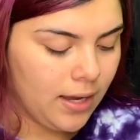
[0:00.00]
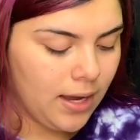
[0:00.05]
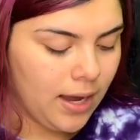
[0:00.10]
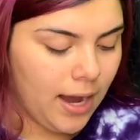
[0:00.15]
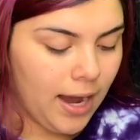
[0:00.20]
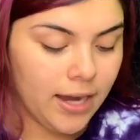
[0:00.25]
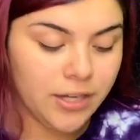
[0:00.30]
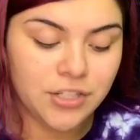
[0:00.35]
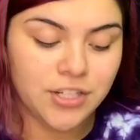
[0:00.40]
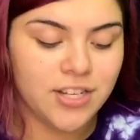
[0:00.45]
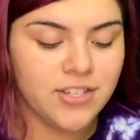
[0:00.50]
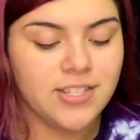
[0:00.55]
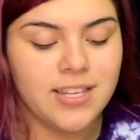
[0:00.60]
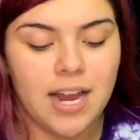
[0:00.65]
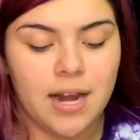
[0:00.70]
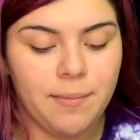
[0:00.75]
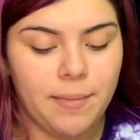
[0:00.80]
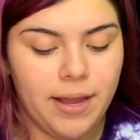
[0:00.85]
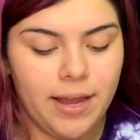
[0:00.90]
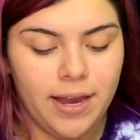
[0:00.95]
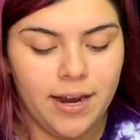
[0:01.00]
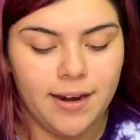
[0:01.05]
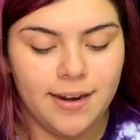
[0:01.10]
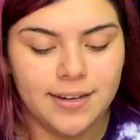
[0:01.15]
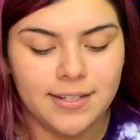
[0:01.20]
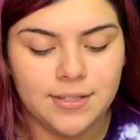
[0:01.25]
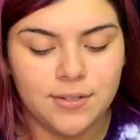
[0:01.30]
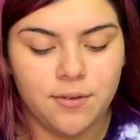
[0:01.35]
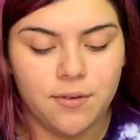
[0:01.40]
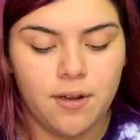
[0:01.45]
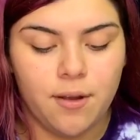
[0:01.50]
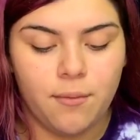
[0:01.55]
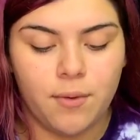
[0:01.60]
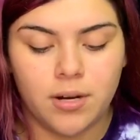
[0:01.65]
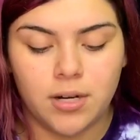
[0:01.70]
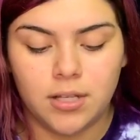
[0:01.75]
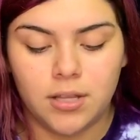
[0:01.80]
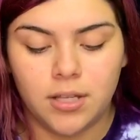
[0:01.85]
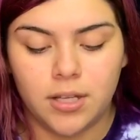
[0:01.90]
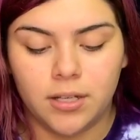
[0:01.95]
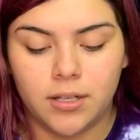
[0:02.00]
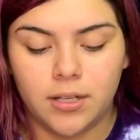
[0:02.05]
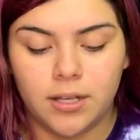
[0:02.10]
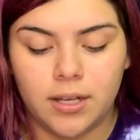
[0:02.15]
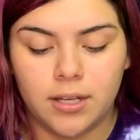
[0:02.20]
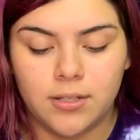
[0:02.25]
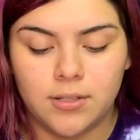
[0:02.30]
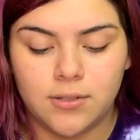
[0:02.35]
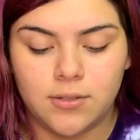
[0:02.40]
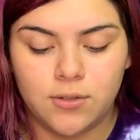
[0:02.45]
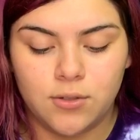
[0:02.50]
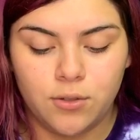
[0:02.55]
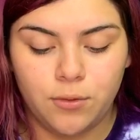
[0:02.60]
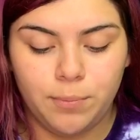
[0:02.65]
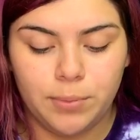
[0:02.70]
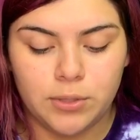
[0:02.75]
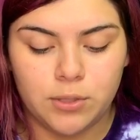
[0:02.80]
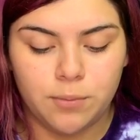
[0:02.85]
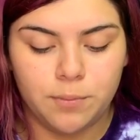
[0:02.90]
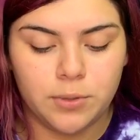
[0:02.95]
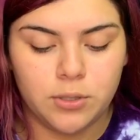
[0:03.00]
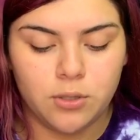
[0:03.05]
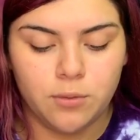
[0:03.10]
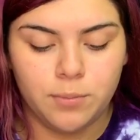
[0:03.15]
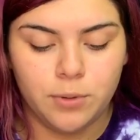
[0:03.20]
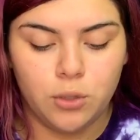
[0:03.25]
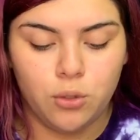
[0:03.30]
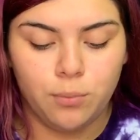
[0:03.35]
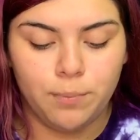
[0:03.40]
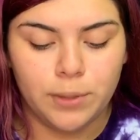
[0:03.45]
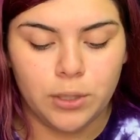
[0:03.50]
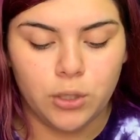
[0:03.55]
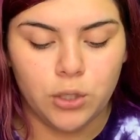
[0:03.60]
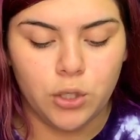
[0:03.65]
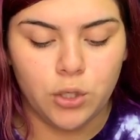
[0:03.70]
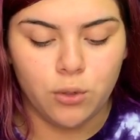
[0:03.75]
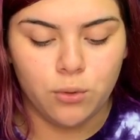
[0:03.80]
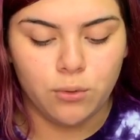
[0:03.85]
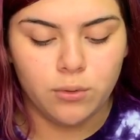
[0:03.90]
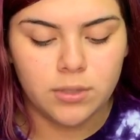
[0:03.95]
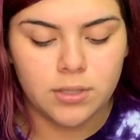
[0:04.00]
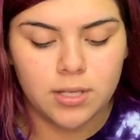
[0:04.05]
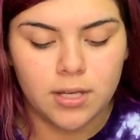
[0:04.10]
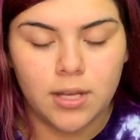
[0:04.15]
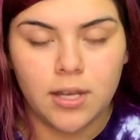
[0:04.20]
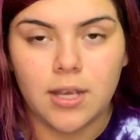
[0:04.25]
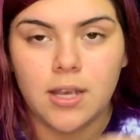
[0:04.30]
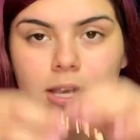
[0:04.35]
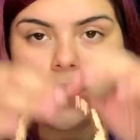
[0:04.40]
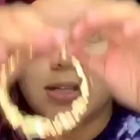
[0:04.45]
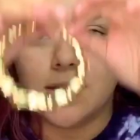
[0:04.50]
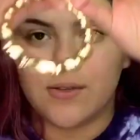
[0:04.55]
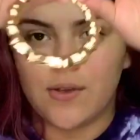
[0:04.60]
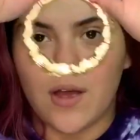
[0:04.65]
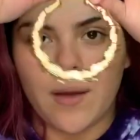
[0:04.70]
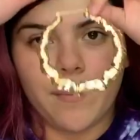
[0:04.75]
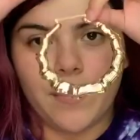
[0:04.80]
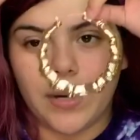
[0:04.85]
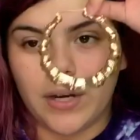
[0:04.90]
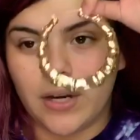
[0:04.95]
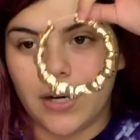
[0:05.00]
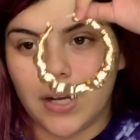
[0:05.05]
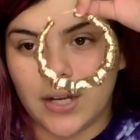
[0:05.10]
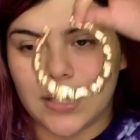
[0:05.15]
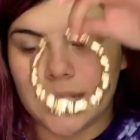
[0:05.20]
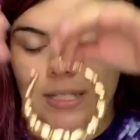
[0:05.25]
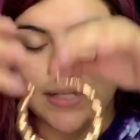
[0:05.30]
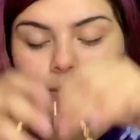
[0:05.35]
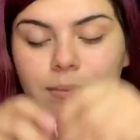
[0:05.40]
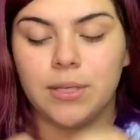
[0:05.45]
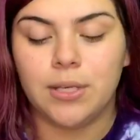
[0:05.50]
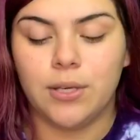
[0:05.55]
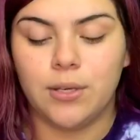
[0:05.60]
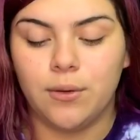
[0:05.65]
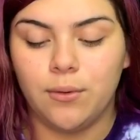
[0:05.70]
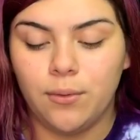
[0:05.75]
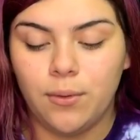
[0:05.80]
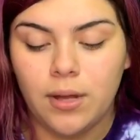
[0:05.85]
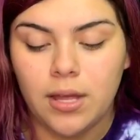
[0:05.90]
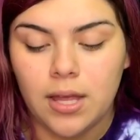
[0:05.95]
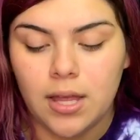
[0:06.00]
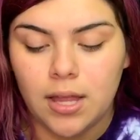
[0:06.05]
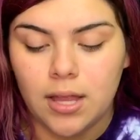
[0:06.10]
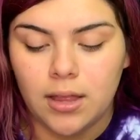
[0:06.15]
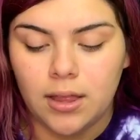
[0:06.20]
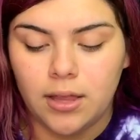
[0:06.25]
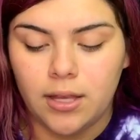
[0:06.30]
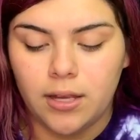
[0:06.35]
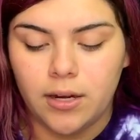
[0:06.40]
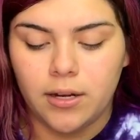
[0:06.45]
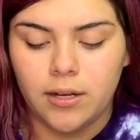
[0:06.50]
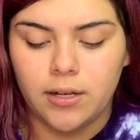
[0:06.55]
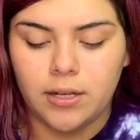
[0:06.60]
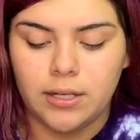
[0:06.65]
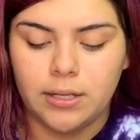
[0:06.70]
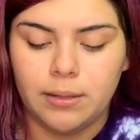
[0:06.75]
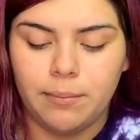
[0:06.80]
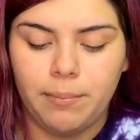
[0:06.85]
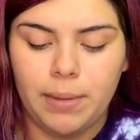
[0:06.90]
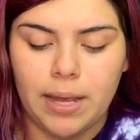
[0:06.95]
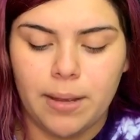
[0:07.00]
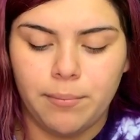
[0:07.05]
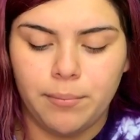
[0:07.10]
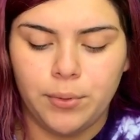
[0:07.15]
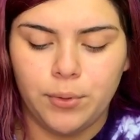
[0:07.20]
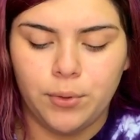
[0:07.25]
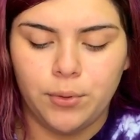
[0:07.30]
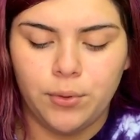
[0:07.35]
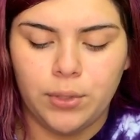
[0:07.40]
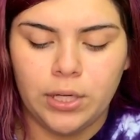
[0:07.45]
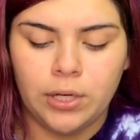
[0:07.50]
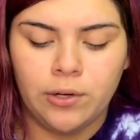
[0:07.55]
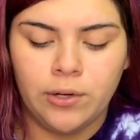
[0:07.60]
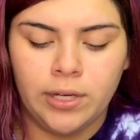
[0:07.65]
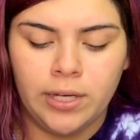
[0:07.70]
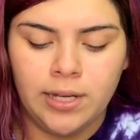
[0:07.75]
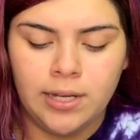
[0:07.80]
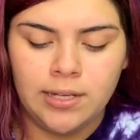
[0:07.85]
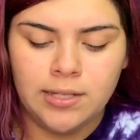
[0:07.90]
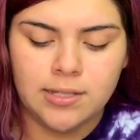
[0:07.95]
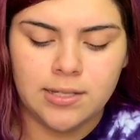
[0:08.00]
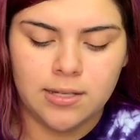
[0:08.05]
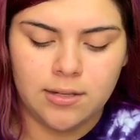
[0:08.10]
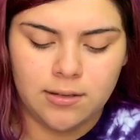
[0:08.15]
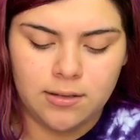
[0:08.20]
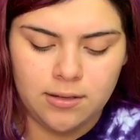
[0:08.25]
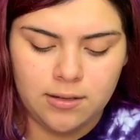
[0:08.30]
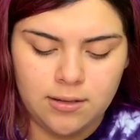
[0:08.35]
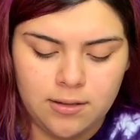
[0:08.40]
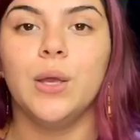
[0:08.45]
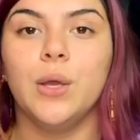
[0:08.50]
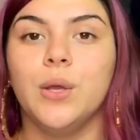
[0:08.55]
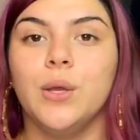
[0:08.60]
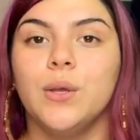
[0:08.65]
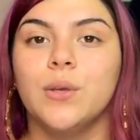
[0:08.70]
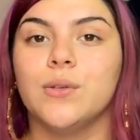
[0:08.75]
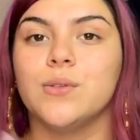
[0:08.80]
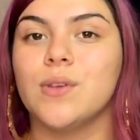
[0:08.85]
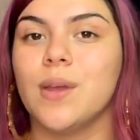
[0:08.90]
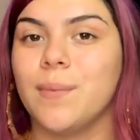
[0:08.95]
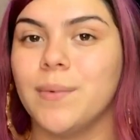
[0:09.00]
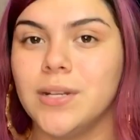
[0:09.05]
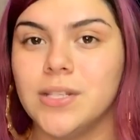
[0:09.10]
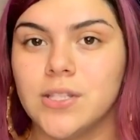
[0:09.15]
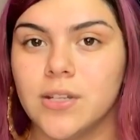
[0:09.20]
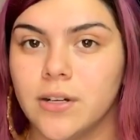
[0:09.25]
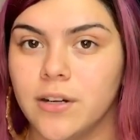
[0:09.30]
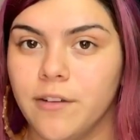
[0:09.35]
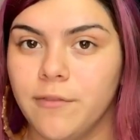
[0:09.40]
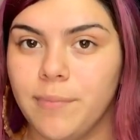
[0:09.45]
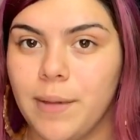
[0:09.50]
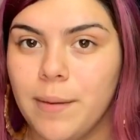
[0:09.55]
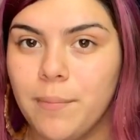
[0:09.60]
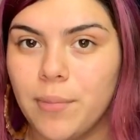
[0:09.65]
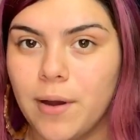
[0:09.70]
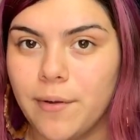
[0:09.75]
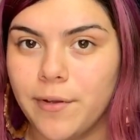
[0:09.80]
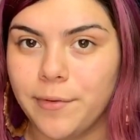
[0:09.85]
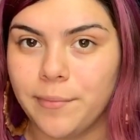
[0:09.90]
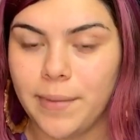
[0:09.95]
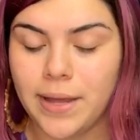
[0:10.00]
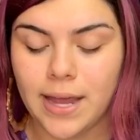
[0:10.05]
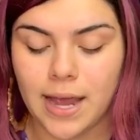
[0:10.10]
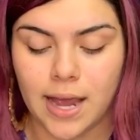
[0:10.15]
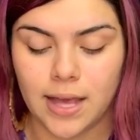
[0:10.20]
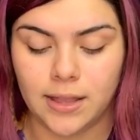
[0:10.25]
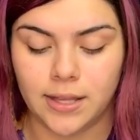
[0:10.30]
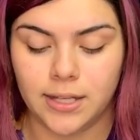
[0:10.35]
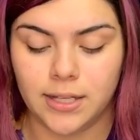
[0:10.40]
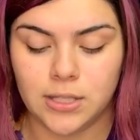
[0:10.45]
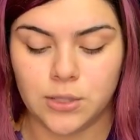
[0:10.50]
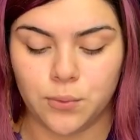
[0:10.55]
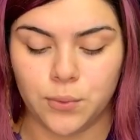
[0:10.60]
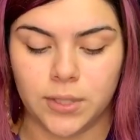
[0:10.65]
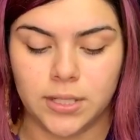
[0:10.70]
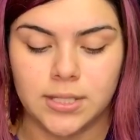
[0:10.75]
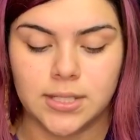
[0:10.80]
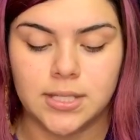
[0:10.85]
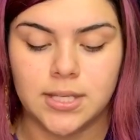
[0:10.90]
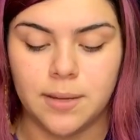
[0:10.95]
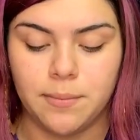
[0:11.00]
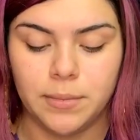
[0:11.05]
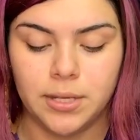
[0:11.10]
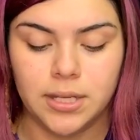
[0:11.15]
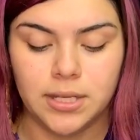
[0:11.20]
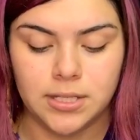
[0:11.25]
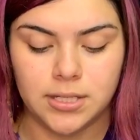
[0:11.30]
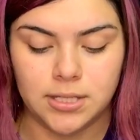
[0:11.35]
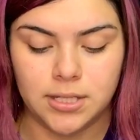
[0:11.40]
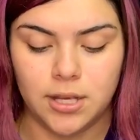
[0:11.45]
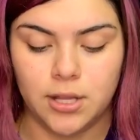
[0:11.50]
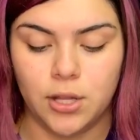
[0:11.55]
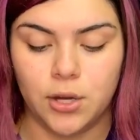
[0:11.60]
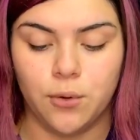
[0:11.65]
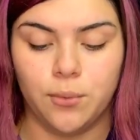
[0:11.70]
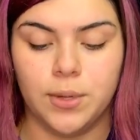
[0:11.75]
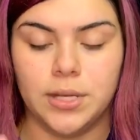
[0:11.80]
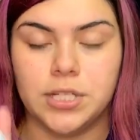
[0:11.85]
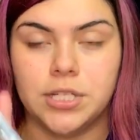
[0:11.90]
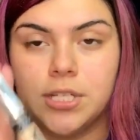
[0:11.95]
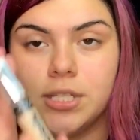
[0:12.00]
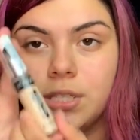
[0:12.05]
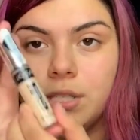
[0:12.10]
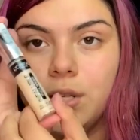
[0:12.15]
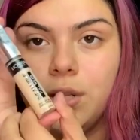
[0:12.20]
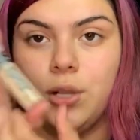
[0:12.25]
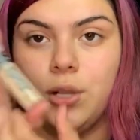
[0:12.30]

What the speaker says: I just dyed my hair, so I want to look super duper cute. So I'm putting on some cute little bamboo earrings. So I'm going to start off by priming my eyelids with some concealer, which is the